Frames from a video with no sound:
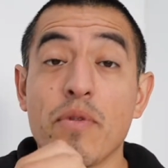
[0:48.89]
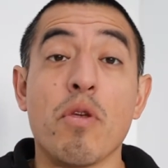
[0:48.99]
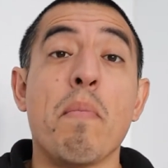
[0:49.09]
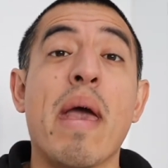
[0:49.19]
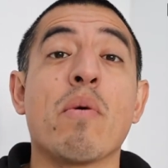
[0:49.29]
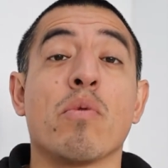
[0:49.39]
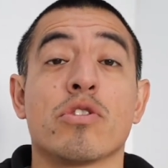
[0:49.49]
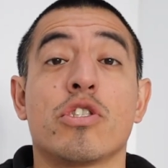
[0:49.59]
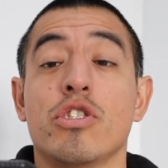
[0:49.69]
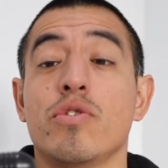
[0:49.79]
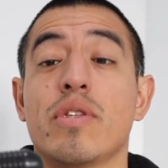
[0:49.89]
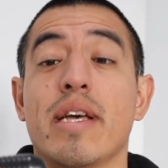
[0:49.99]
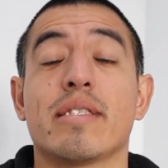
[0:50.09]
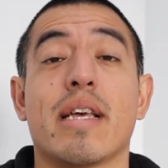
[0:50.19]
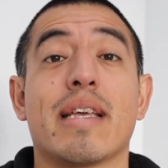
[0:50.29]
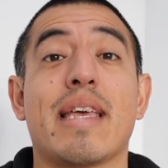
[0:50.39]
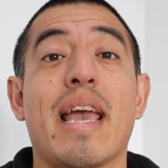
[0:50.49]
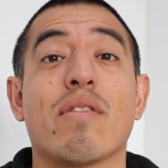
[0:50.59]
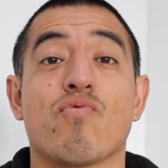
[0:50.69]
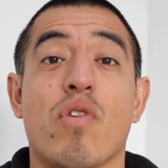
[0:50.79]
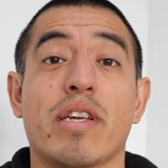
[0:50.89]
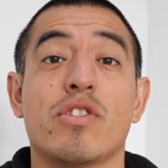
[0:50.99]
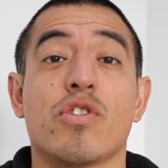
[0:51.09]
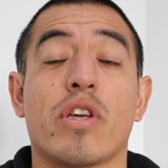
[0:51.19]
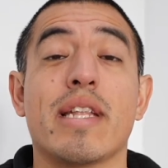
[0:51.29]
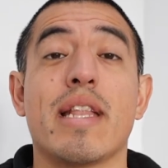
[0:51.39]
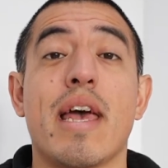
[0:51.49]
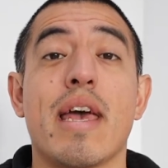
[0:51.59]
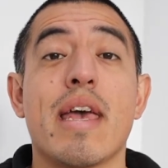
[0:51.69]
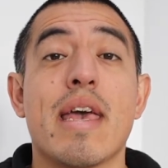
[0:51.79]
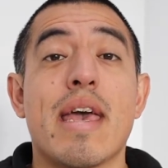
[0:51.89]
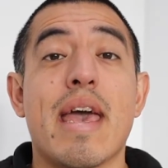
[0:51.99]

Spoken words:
you may want to use this and get right stuck in there.